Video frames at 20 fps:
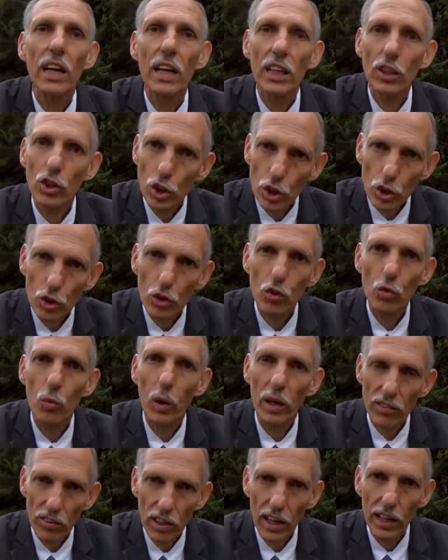and choose
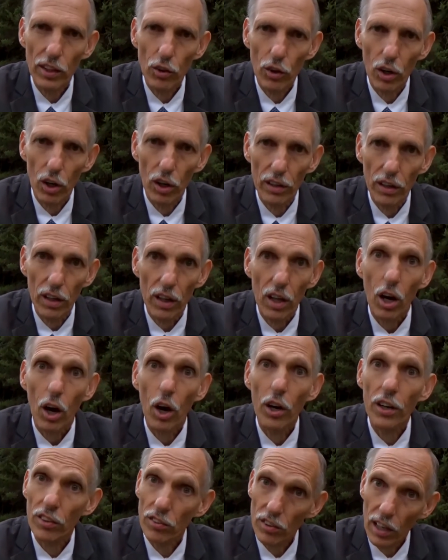what side you're on
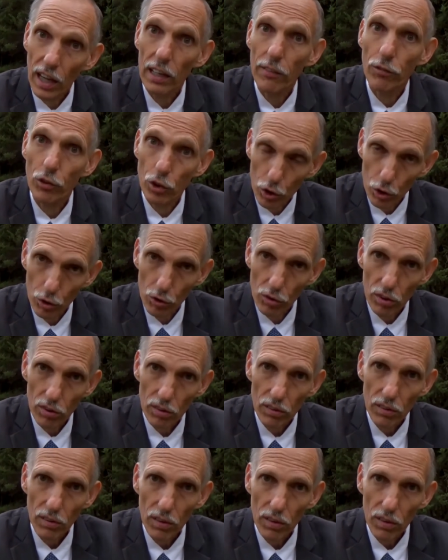the side of truth,